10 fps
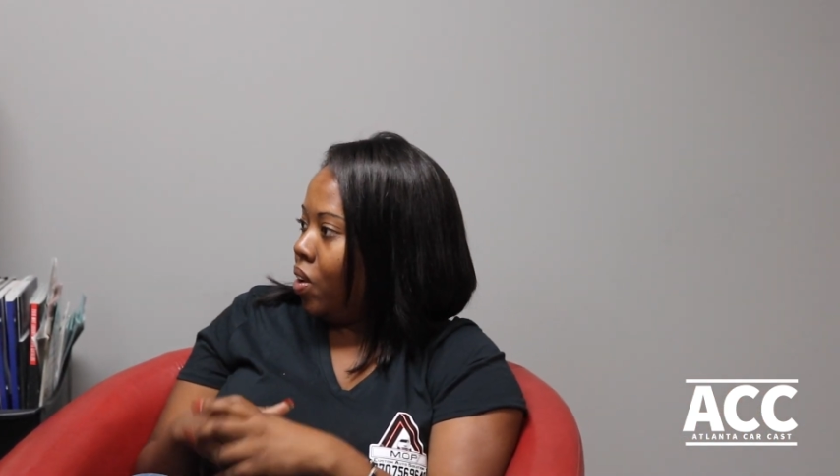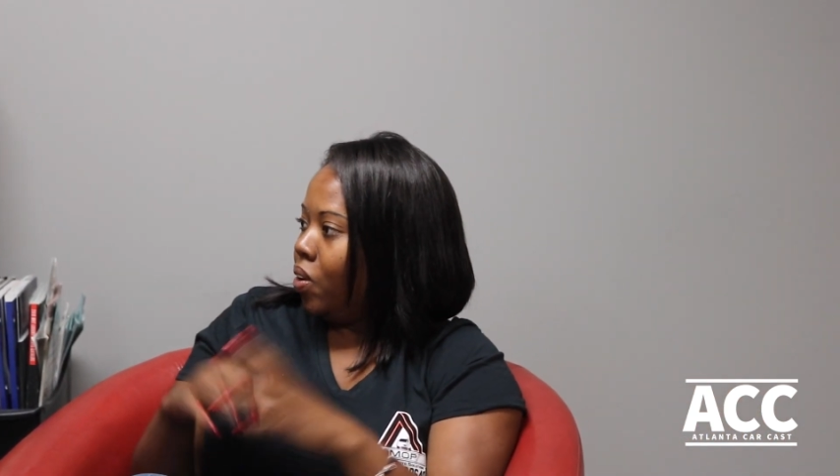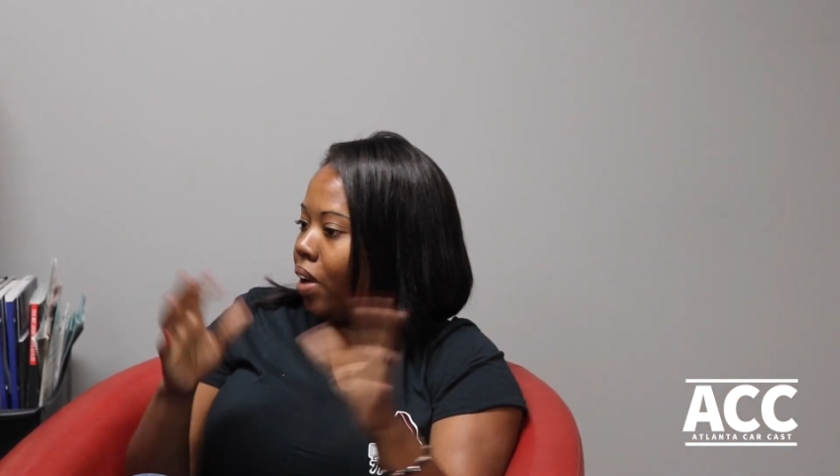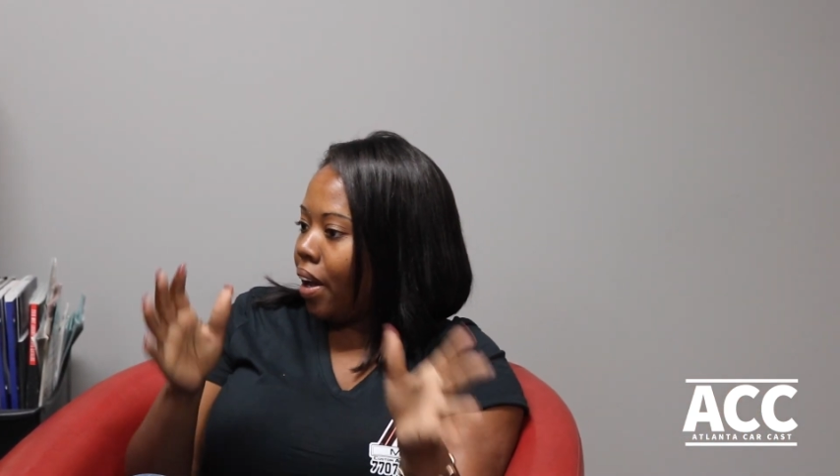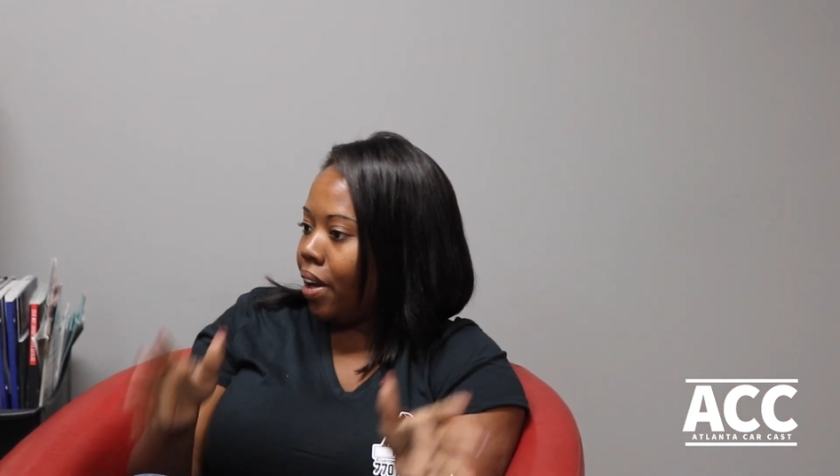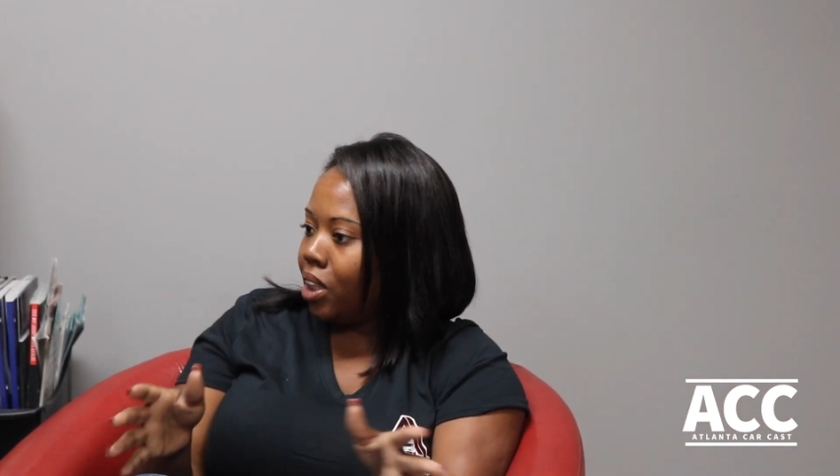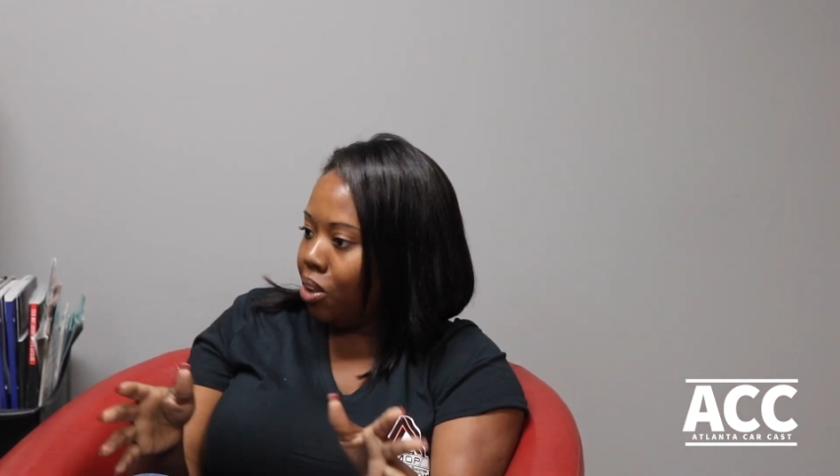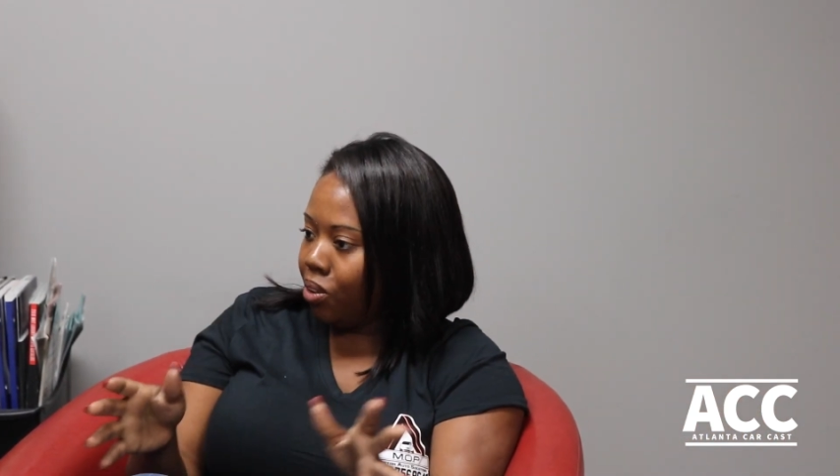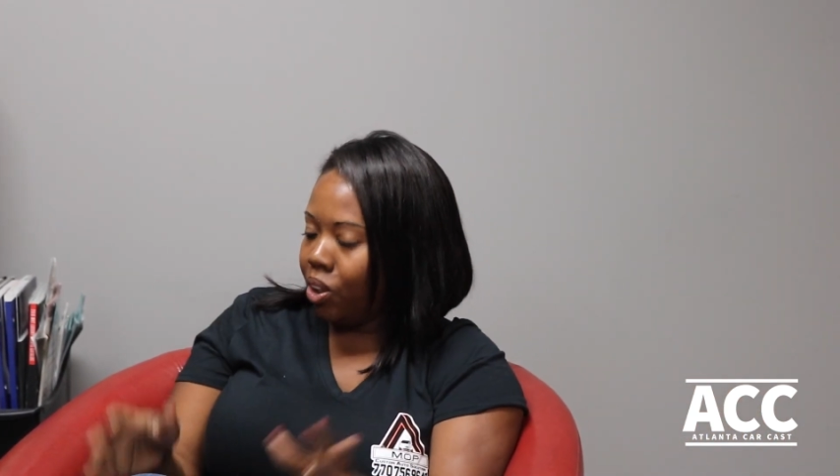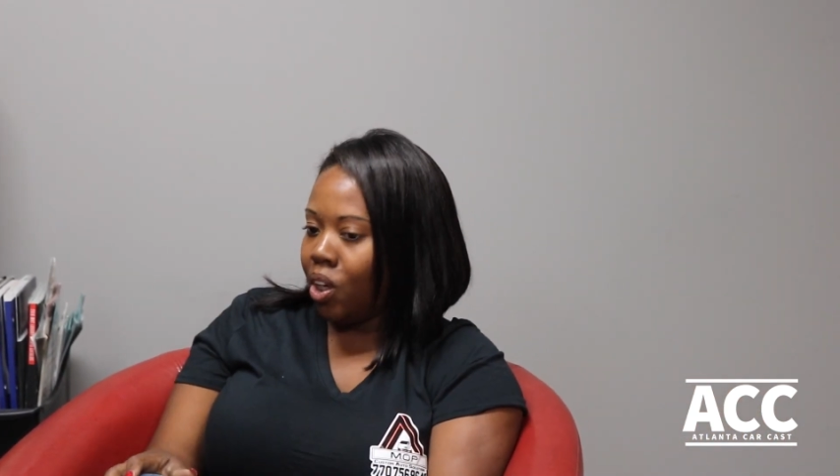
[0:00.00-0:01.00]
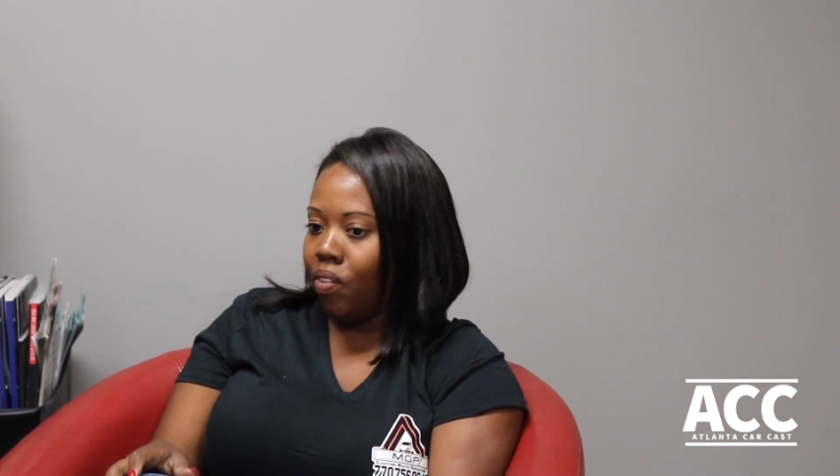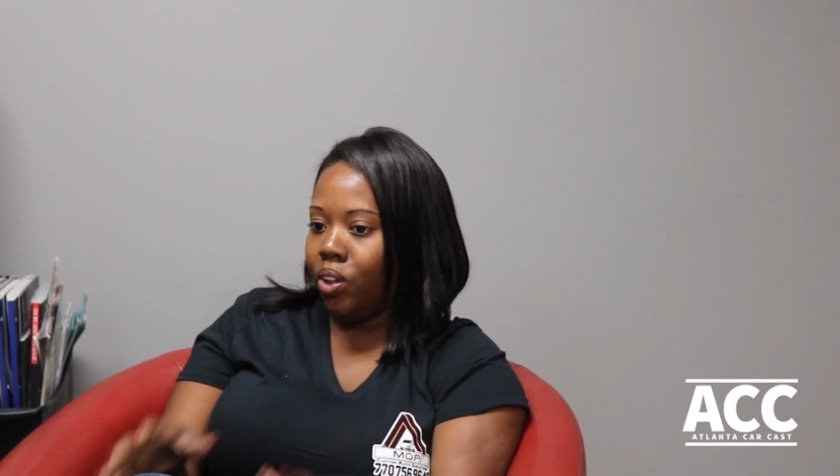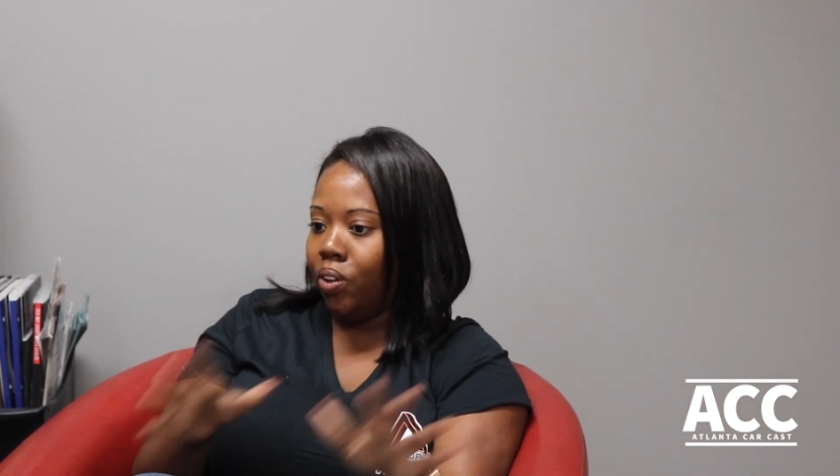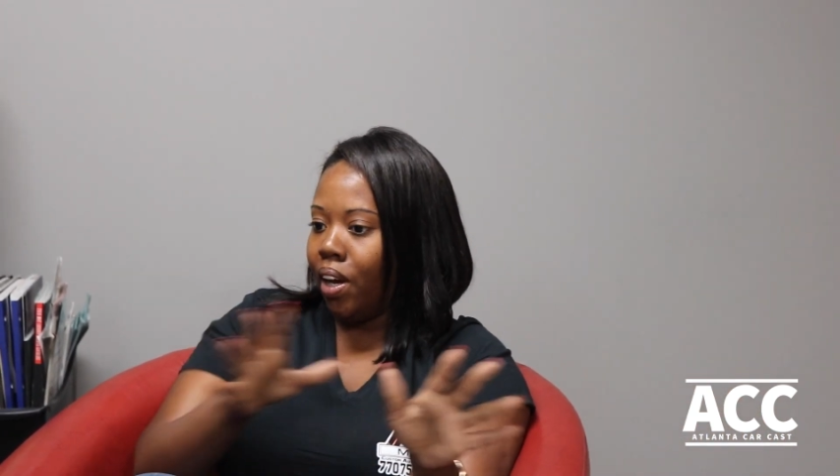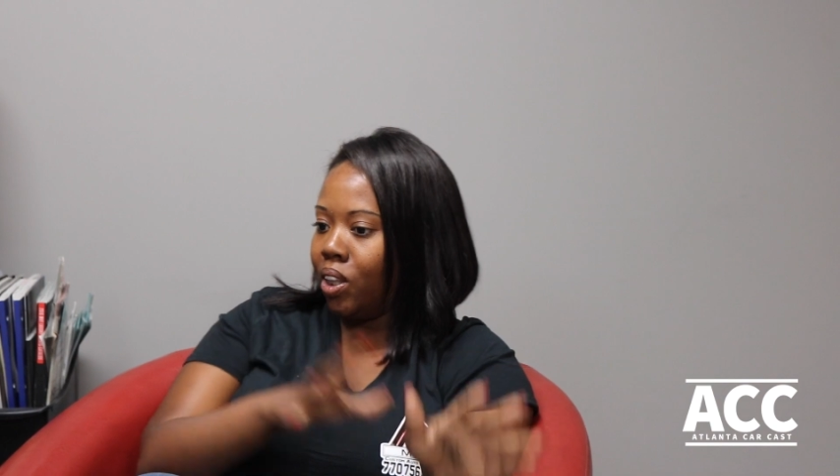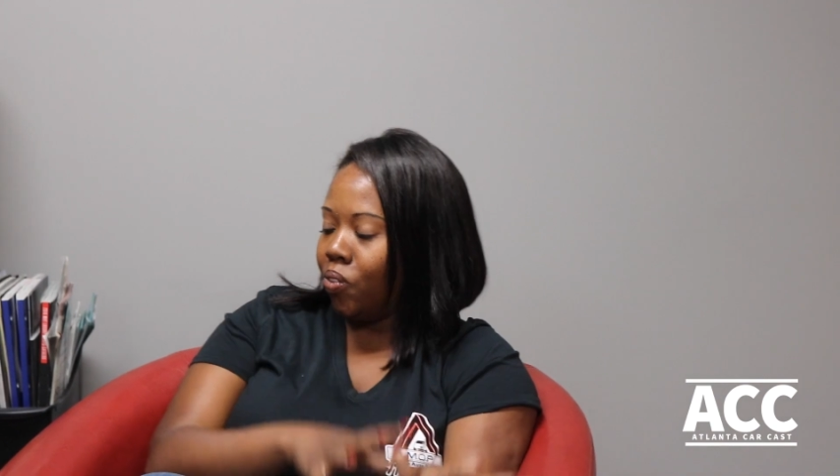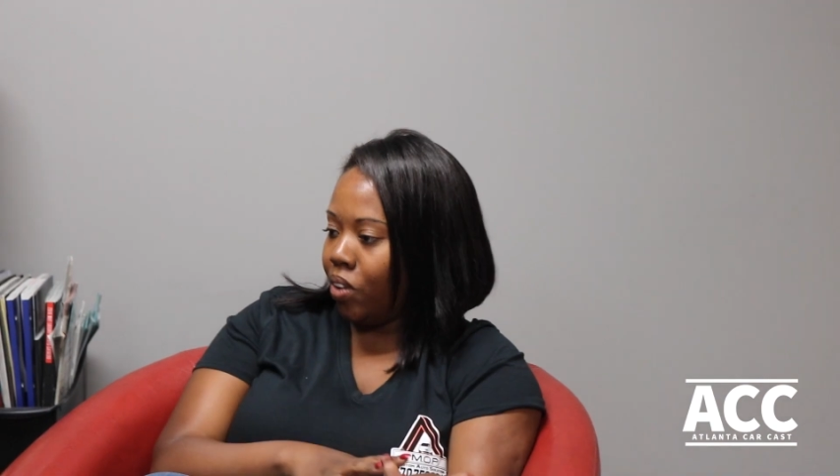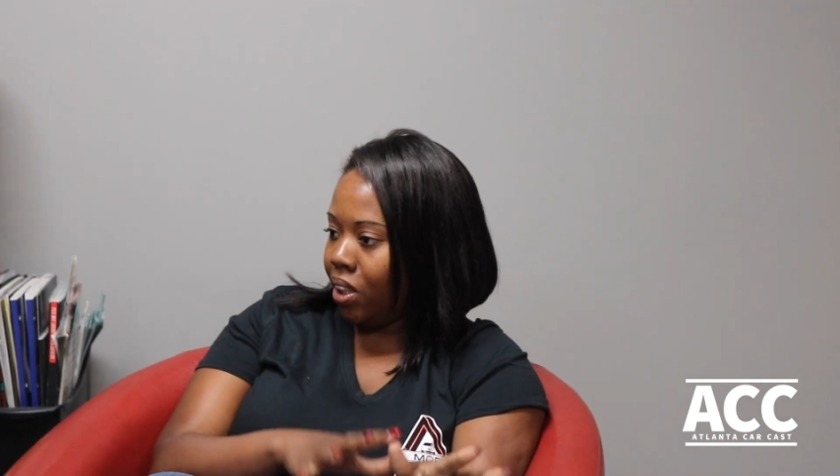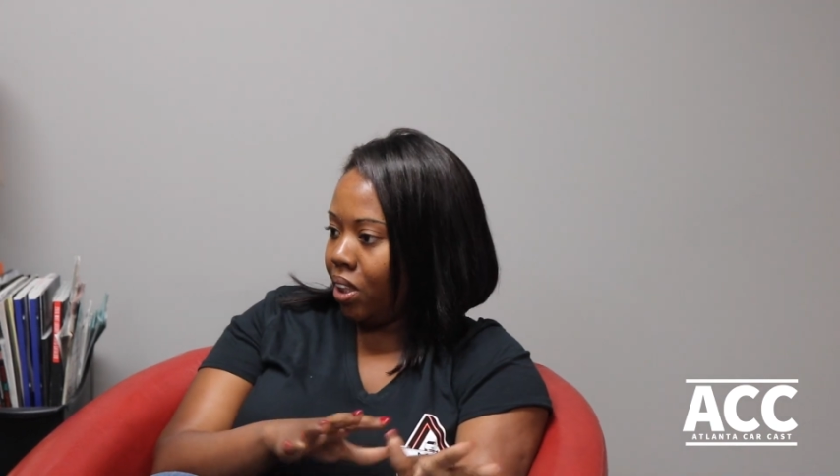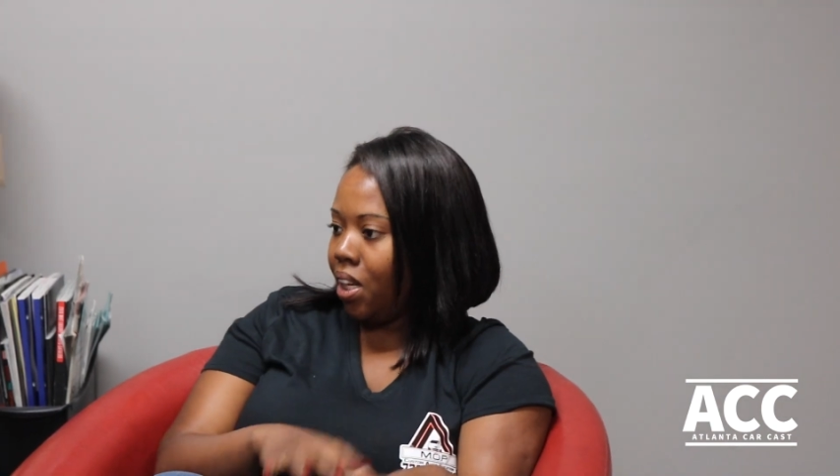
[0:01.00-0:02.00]
You got customer service, you got somewhere
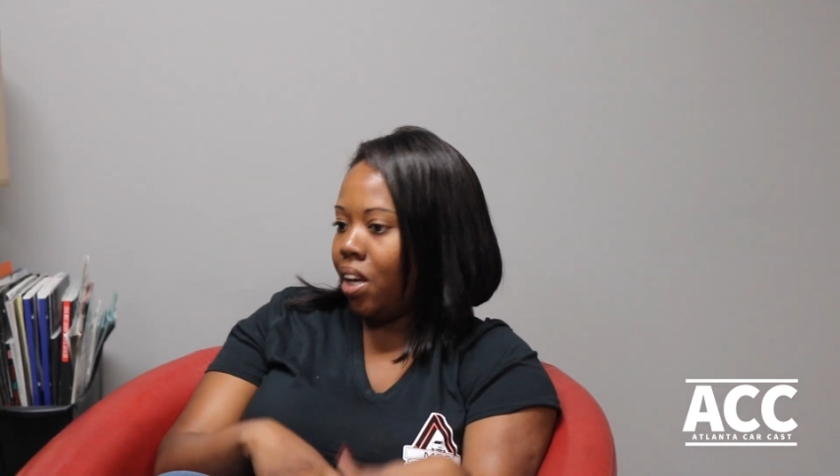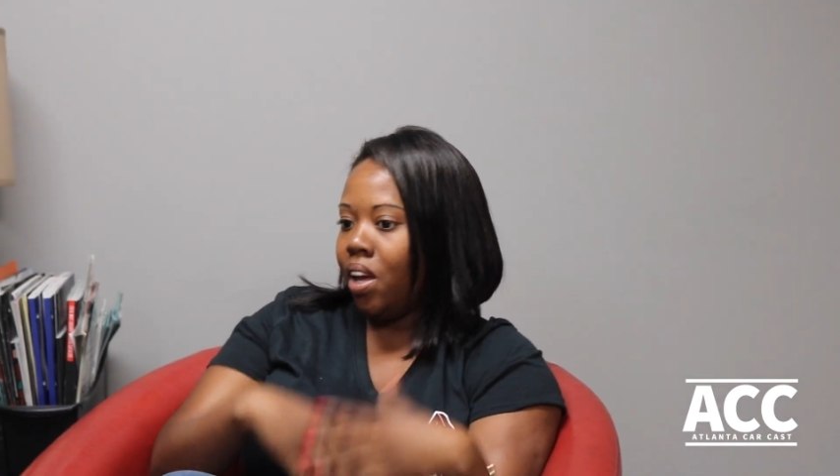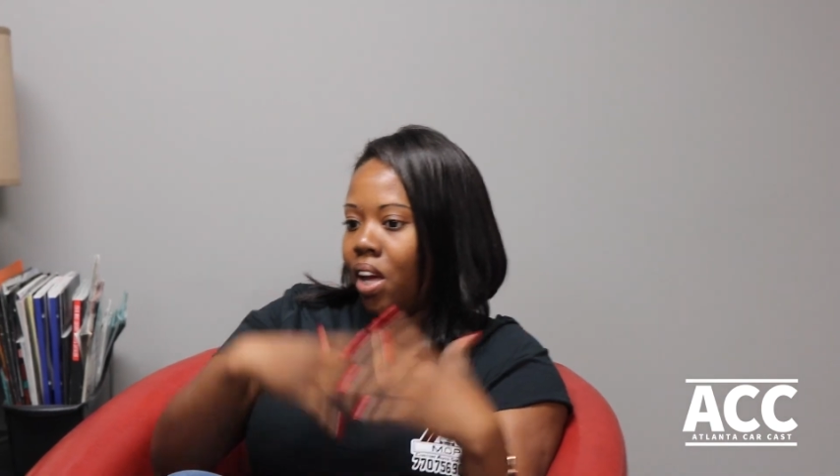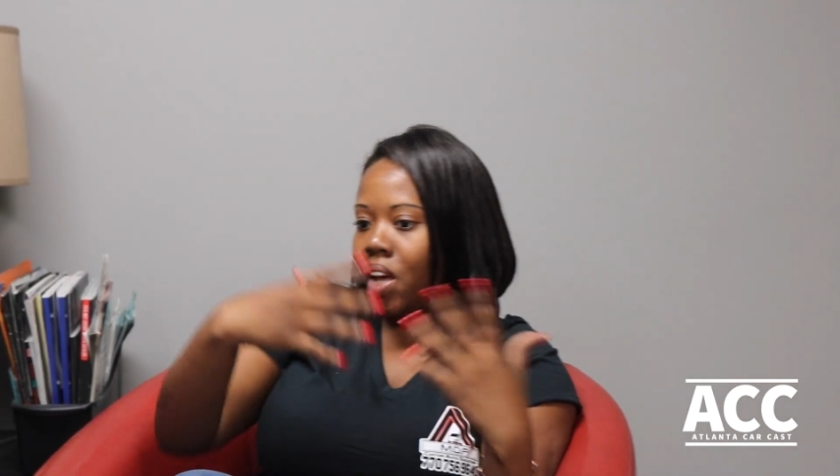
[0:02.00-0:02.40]
to sit.